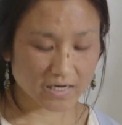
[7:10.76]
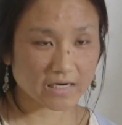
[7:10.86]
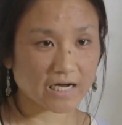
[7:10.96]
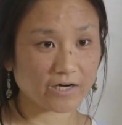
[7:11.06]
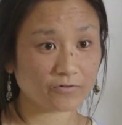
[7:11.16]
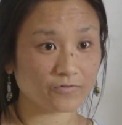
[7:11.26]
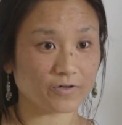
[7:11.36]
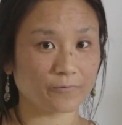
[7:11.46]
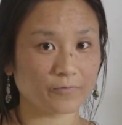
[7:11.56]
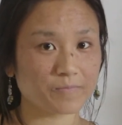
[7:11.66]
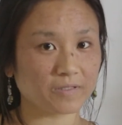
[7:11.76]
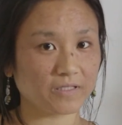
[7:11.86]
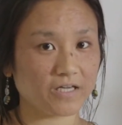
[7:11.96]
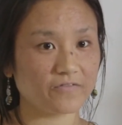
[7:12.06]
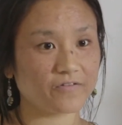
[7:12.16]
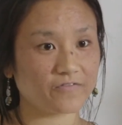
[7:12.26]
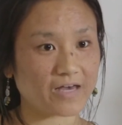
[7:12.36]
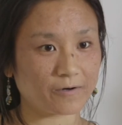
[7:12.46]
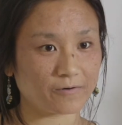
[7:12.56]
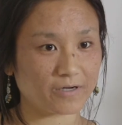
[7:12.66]
However, we believe
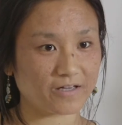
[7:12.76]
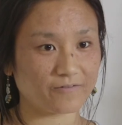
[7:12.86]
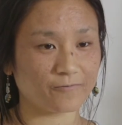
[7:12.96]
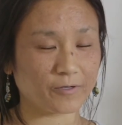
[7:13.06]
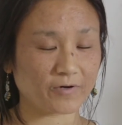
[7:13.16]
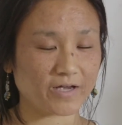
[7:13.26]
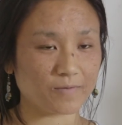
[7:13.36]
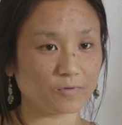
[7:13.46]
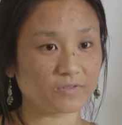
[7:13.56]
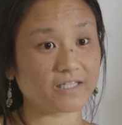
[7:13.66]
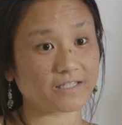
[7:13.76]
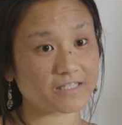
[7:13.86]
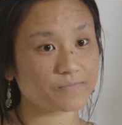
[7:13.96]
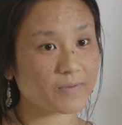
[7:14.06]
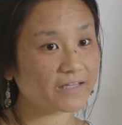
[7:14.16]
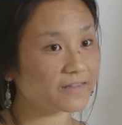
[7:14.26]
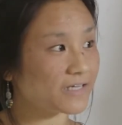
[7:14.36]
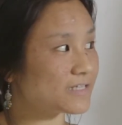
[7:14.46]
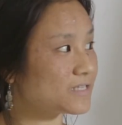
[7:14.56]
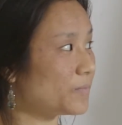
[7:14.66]
if we were able to expand
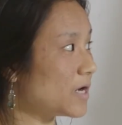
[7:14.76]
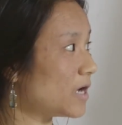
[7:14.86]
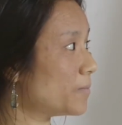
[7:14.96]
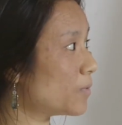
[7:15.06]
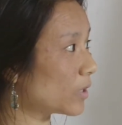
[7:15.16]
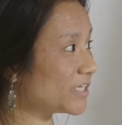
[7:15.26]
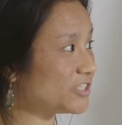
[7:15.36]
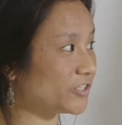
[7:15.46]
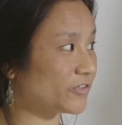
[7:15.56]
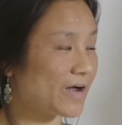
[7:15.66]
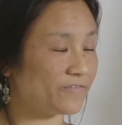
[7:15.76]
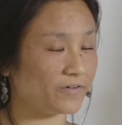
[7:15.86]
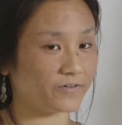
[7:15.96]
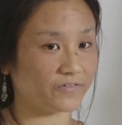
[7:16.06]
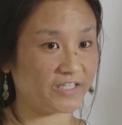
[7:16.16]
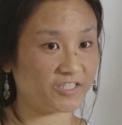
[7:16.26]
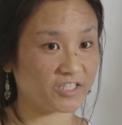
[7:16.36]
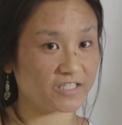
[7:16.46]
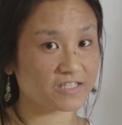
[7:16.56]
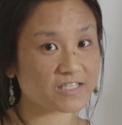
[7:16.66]
this upon more geographic
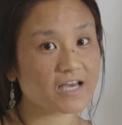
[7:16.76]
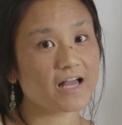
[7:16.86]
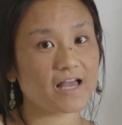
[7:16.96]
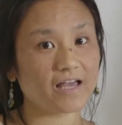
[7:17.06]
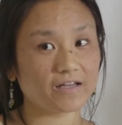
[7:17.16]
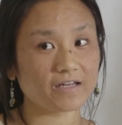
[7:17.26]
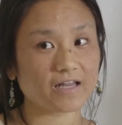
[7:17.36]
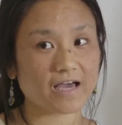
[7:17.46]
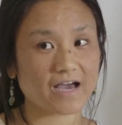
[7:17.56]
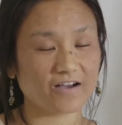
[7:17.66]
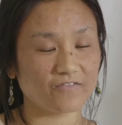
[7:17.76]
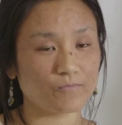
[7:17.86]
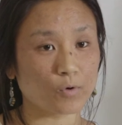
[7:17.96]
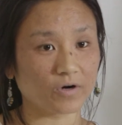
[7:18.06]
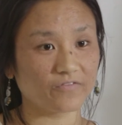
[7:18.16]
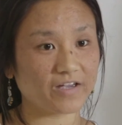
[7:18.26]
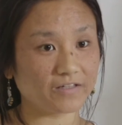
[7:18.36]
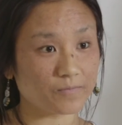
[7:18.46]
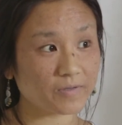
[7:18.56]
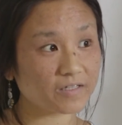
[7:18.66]
regions and have more
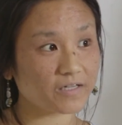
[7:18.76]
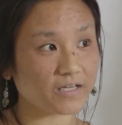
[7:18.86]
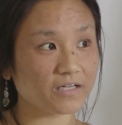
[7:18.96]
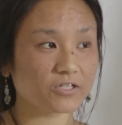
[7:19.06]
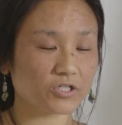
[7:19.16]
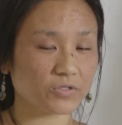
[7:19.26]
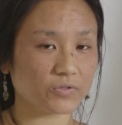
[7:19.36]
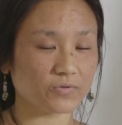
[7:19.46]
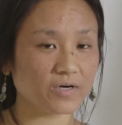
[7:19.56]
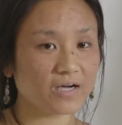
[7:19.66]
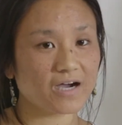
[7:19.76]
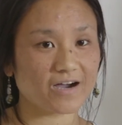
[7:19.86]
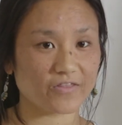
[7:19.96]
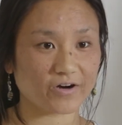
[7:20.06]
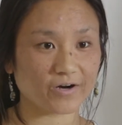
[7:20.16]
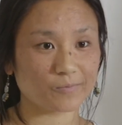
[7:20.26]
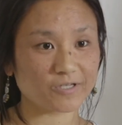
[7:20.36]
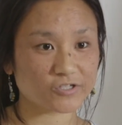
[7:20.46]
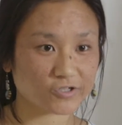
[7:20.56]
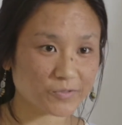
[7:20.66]
availability to other
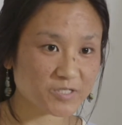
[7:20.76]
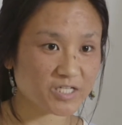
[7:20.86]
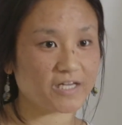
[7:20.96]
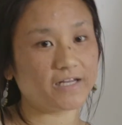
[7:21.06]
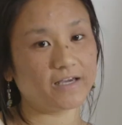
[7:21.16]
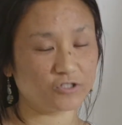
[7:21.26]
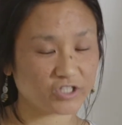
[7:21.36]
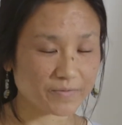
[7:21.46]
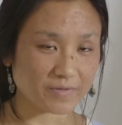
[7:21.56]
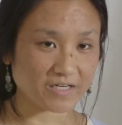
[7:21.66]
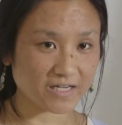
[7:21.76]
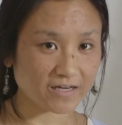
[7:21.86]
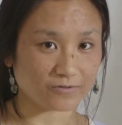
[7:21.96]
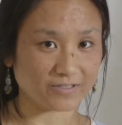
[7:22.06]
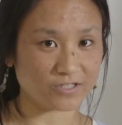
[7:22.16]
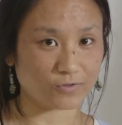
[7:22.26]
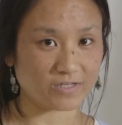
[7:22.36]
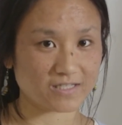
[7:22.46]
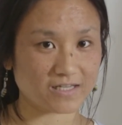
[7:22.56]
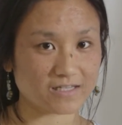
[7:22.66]
prescription and treatment data
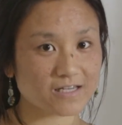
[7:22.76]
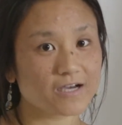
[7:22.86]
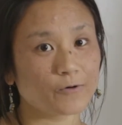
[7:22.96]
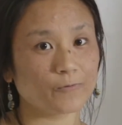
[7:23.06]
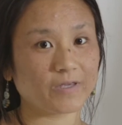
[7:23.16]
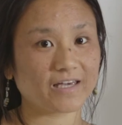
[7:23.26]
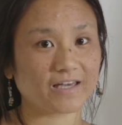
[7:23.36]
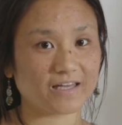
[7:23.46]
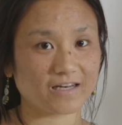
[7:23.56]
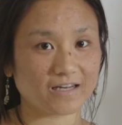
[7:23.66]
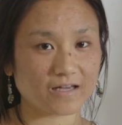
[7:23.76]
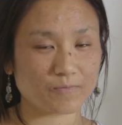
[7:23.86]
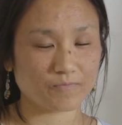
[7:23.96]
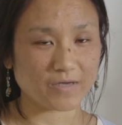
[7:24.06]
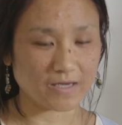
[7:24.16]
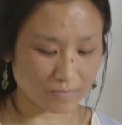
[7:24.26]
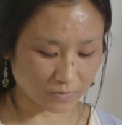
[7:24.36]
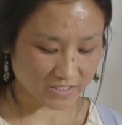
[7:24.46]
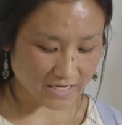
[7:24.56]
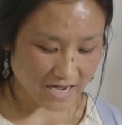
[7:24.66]
resources, we can be
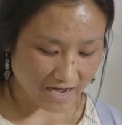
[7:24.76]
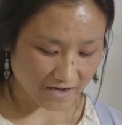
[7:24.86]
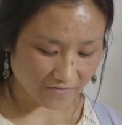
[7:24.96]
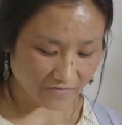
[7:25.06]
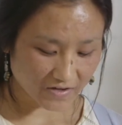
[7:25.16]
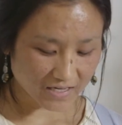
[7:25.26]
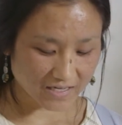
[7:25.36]
able to have